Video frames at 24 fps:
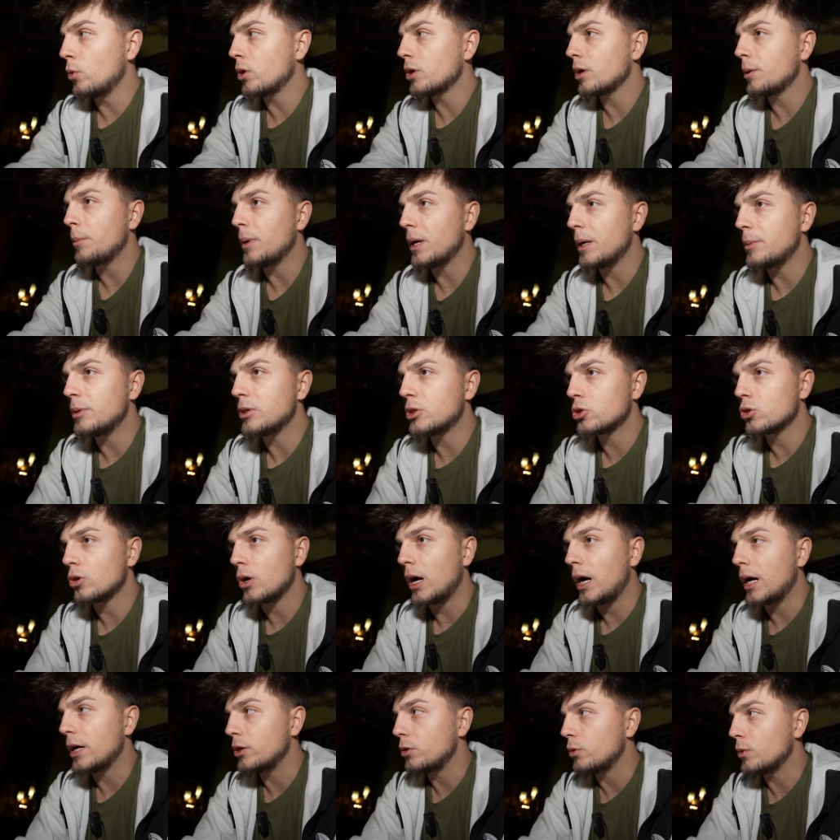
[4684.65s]
want to maybe
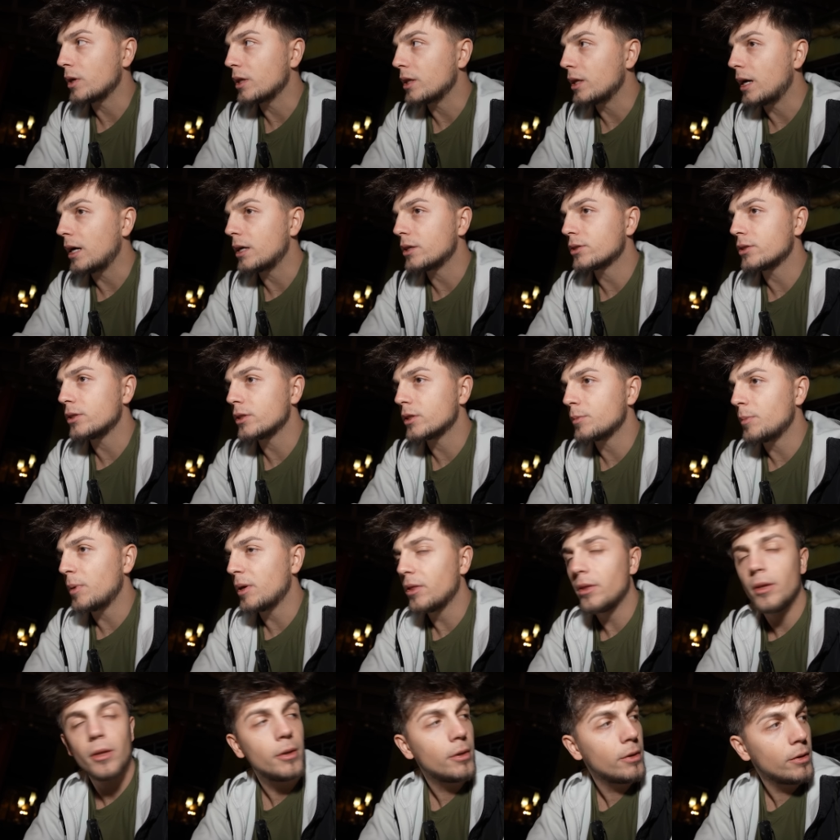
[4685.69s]
try doing the Estes
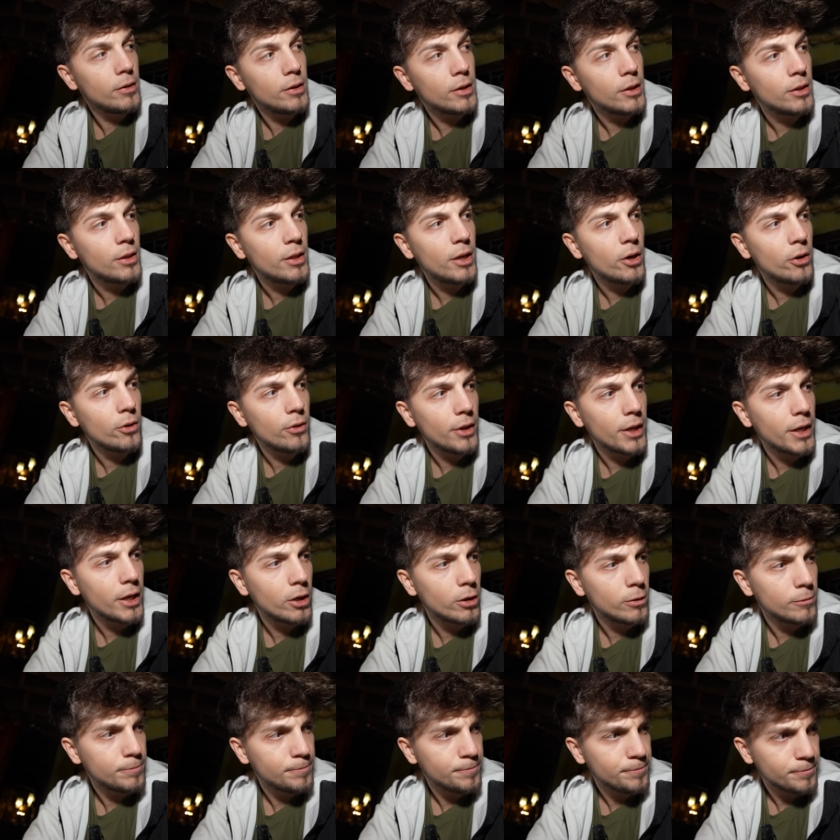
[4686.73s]
method in there
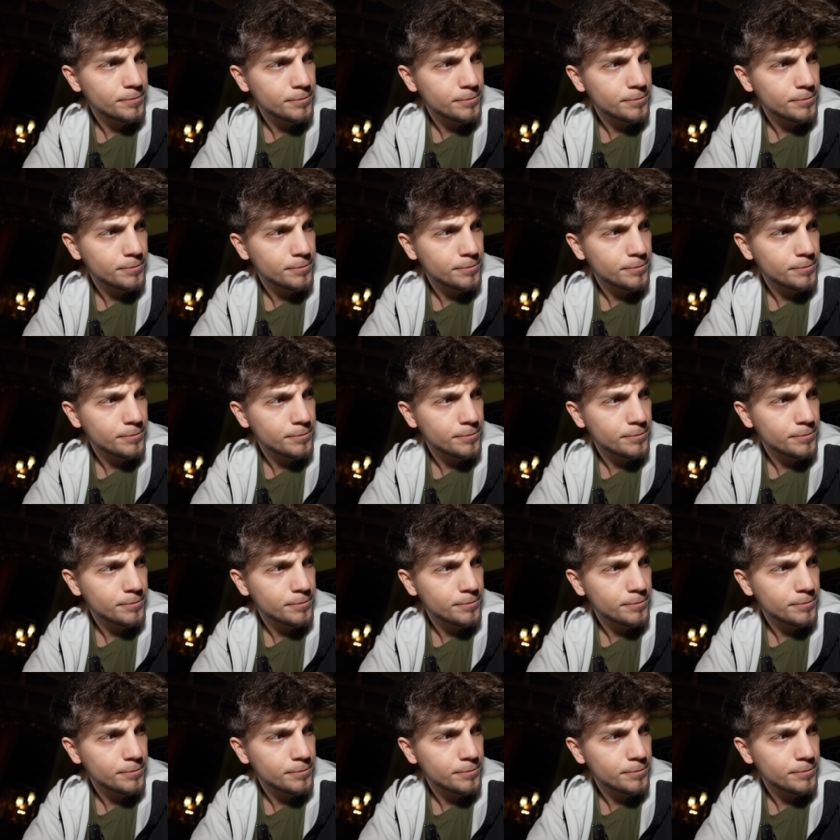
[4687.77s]
later.